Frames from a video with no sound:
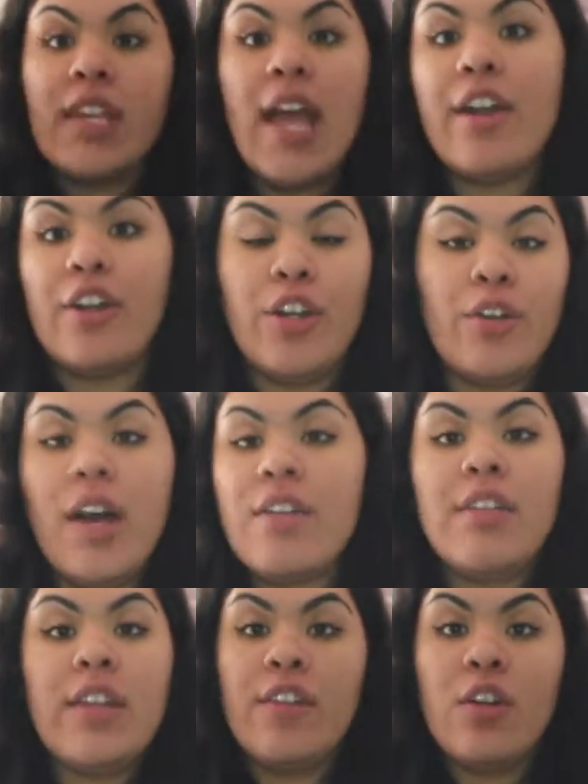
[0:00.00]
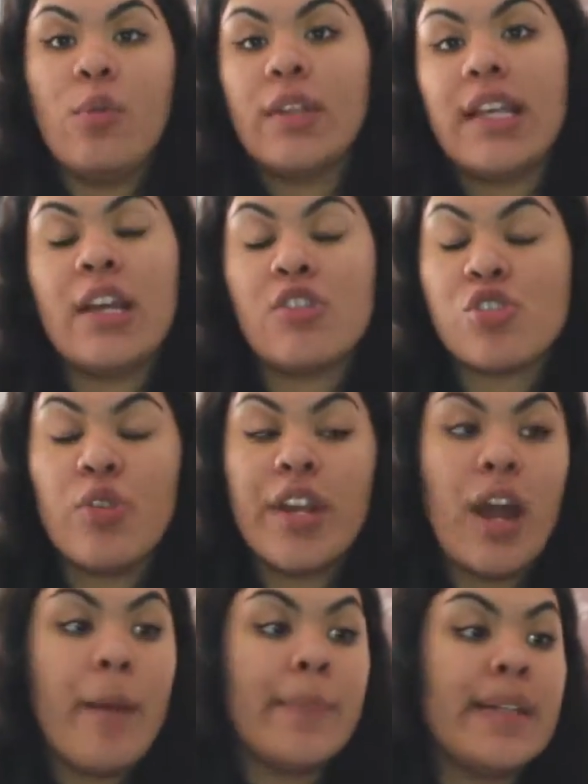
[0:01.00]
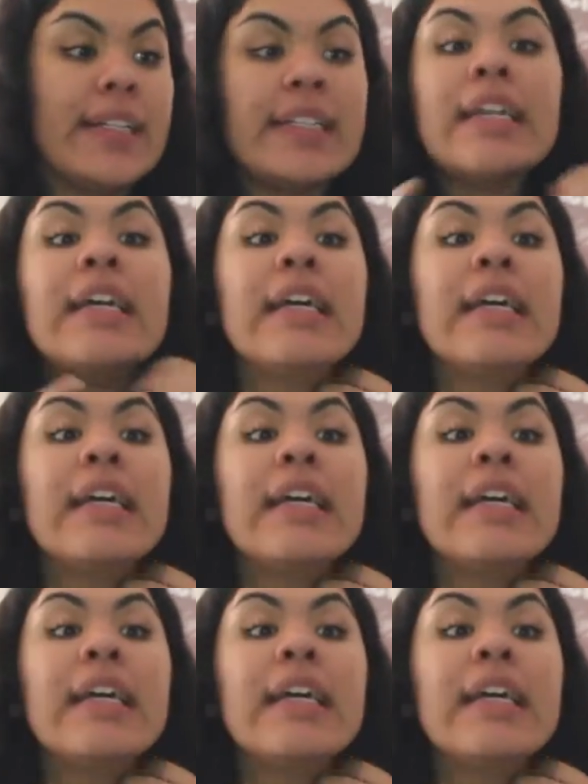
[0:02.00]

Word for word: the hell's going on, but